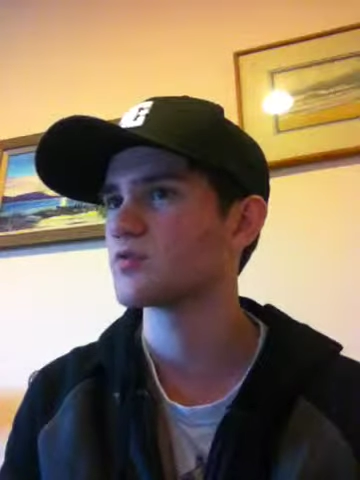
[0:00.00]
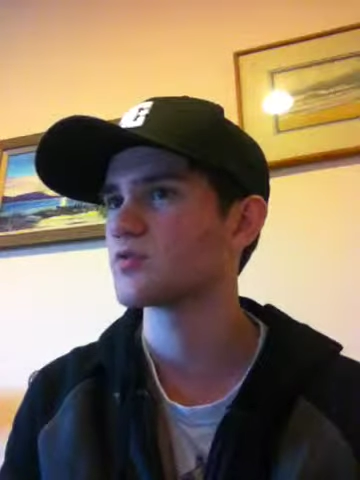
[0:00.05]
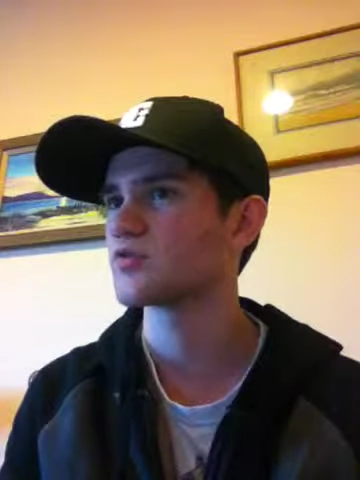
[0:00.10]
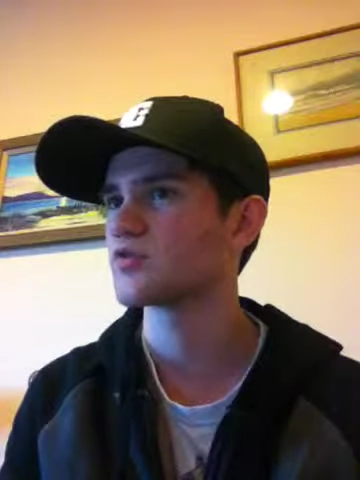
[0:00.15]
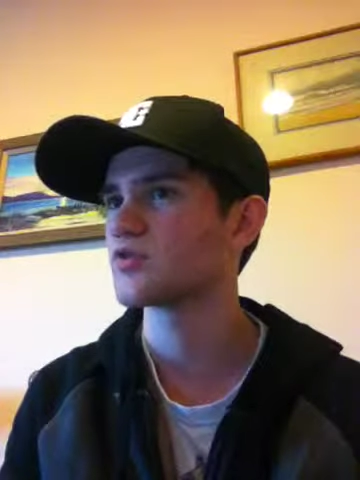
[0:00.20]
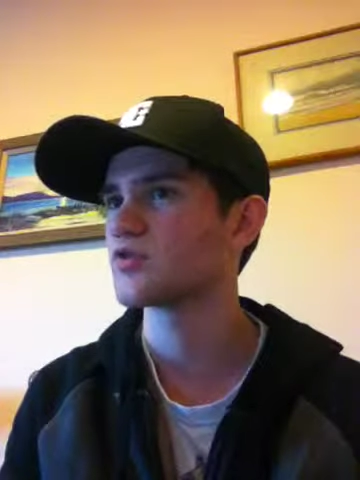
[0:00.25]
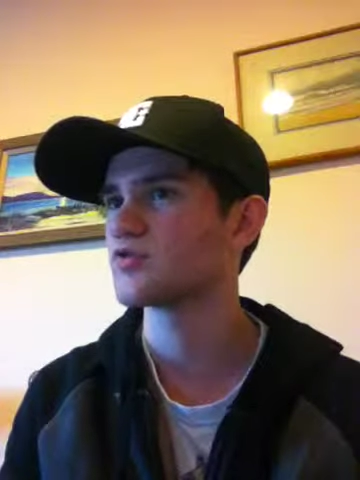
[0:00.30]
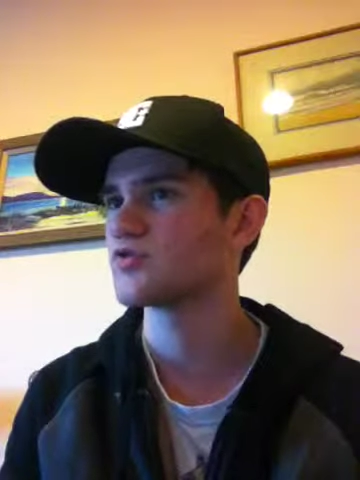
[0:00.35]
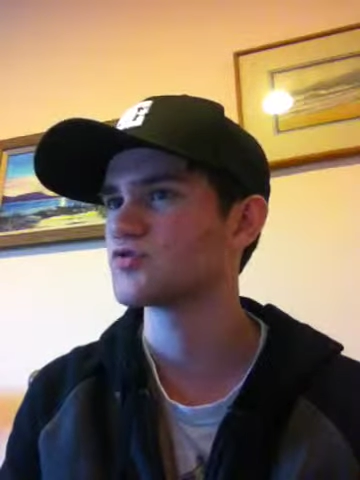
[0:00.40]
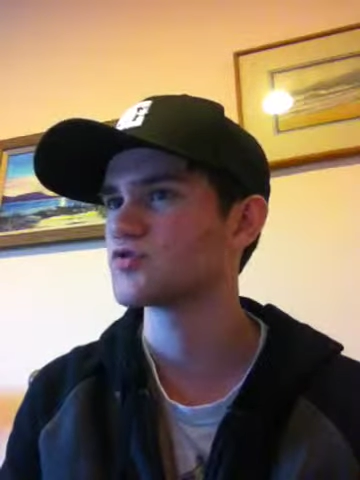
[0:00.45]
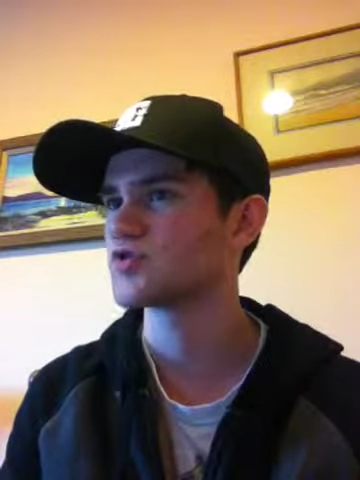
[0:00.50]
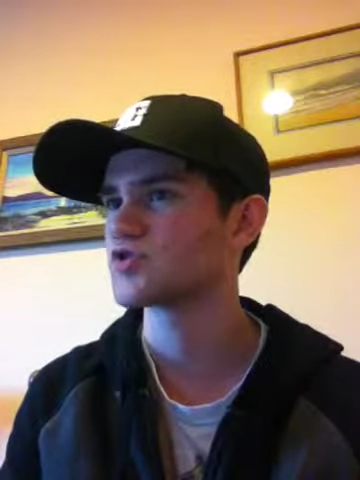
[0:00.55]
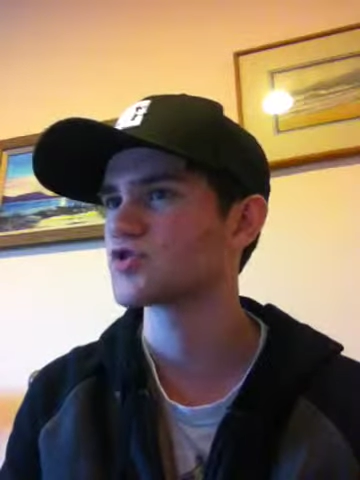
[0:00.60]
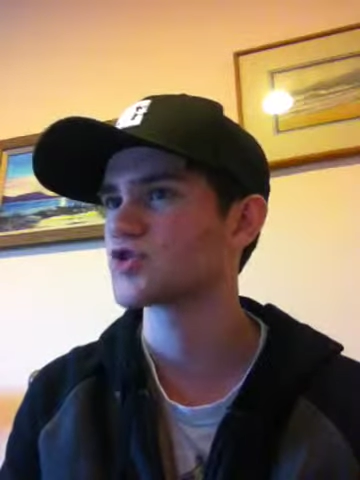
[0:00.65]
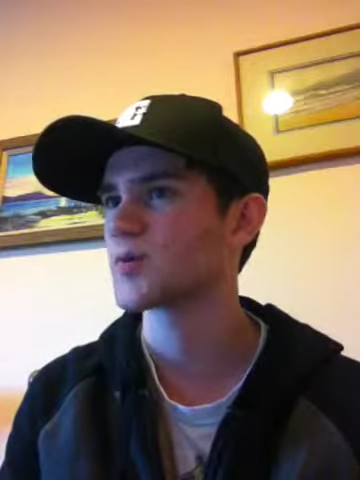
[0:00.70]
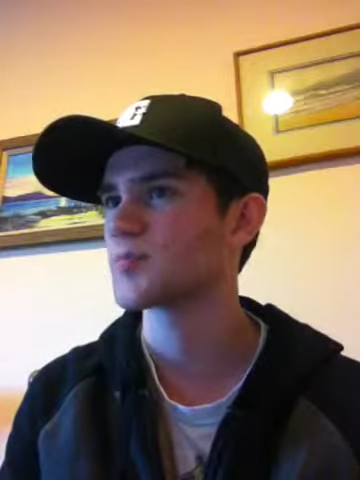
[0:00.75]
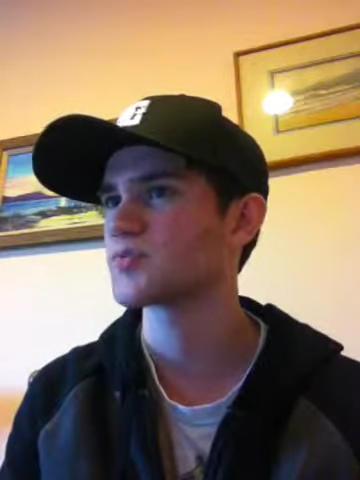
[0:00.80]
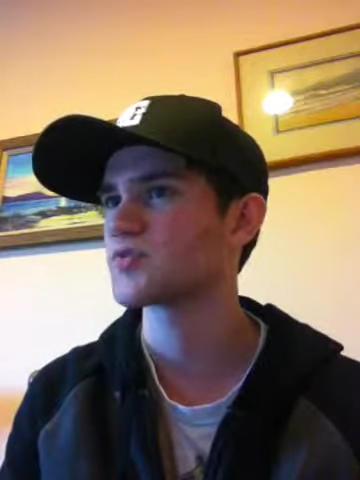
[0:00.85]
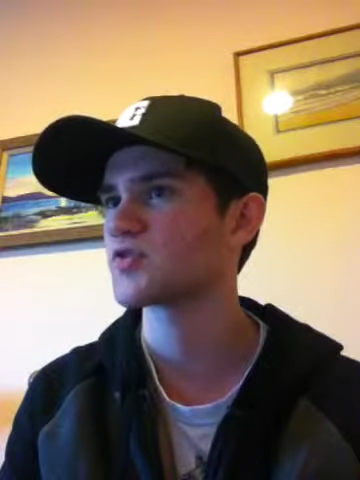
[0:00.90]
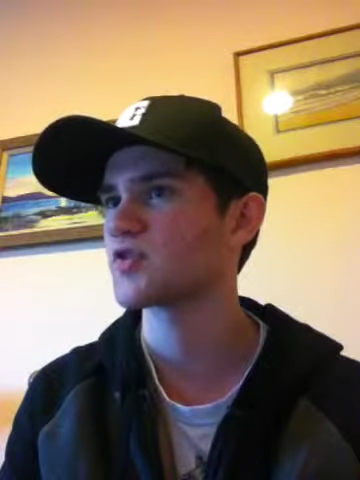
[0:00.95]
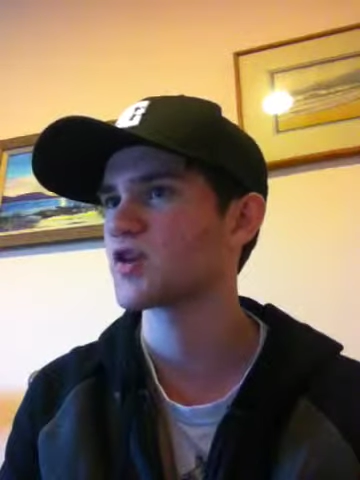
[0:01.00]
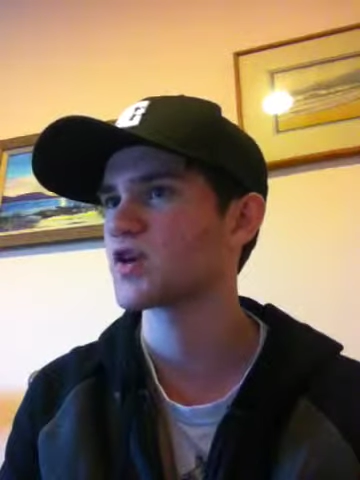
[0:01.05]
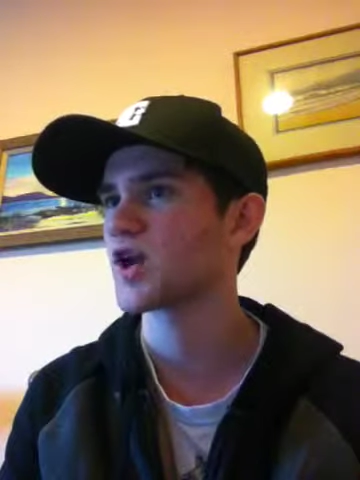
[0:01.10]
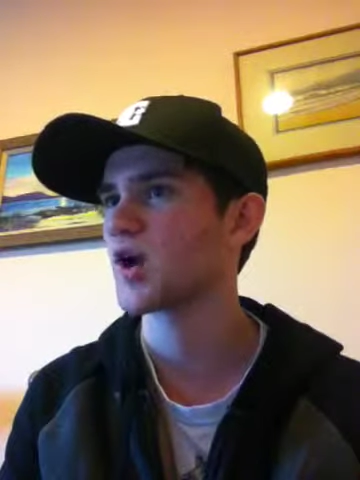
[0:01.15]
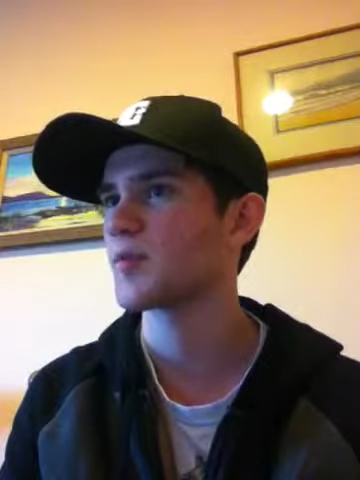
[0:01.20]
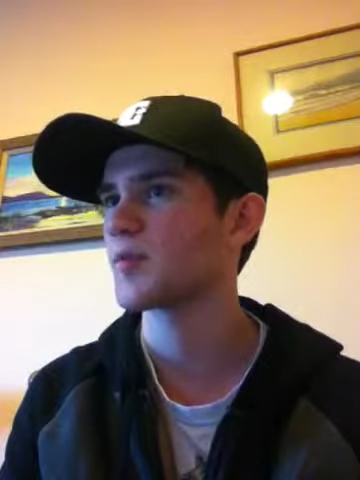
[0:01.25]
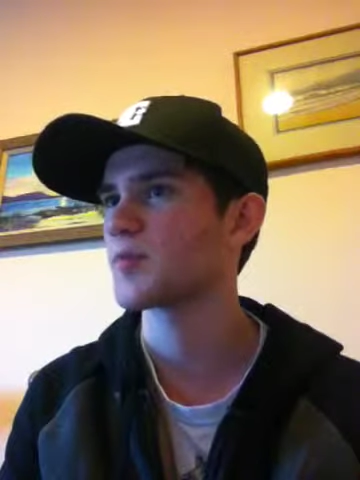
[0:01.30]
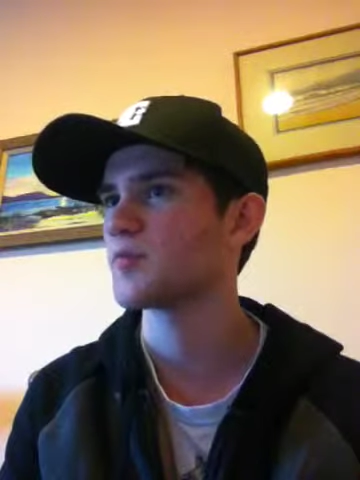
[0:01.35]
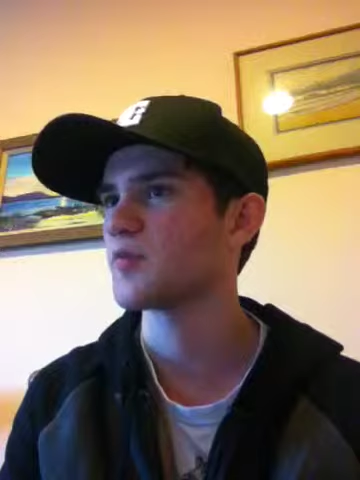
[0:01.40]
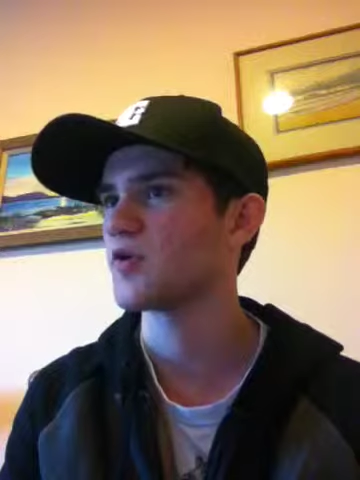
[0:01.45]
to script a
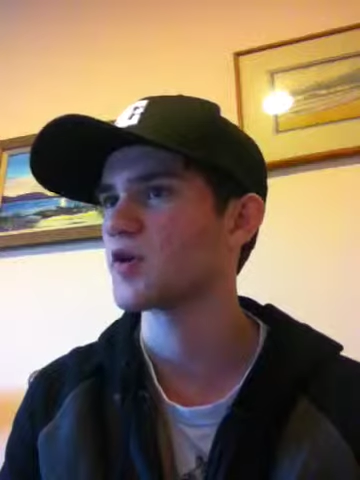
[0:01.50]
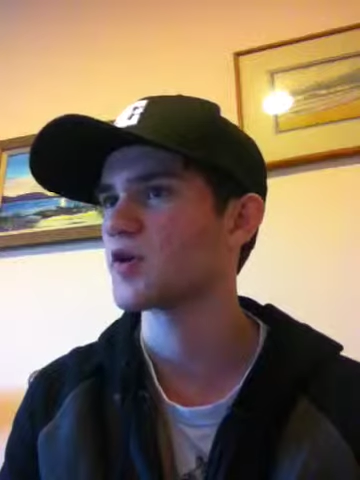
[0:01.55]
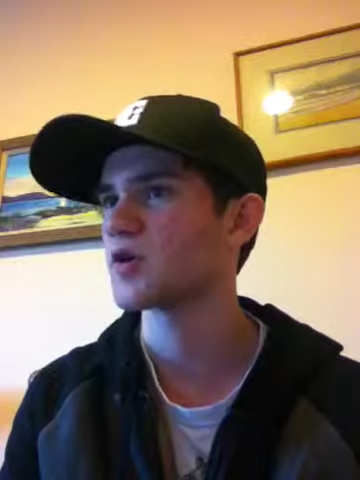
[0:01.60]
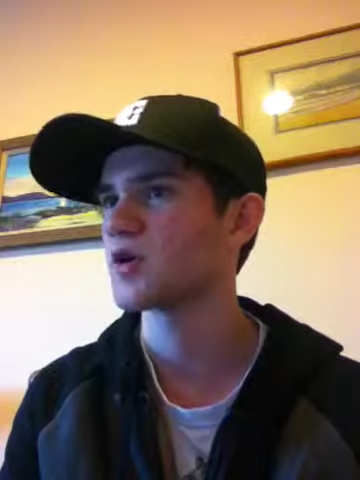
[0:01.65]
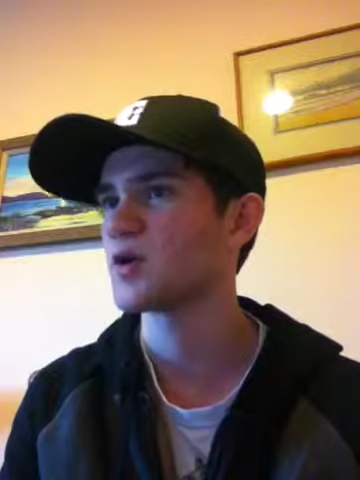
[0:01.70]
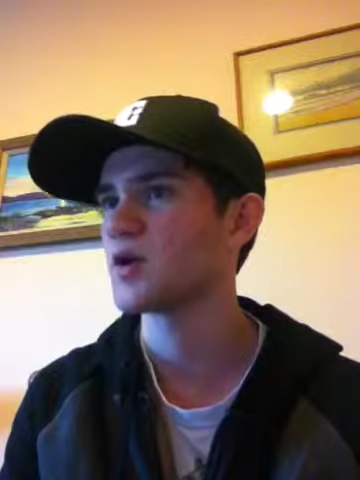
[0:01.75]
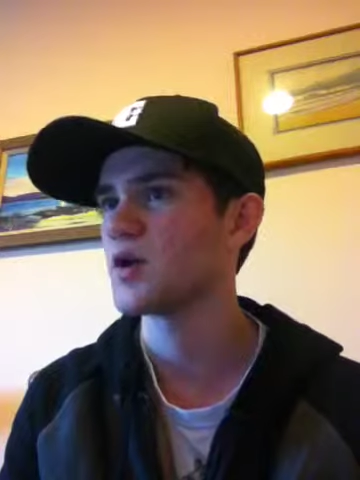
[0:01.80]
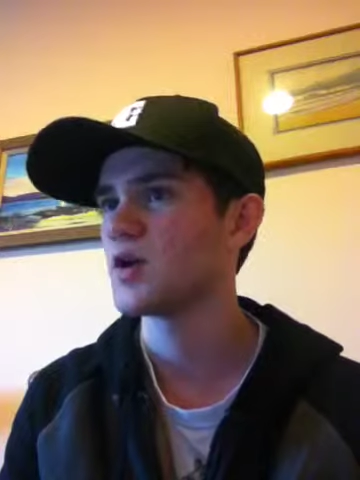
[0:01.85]
comic book.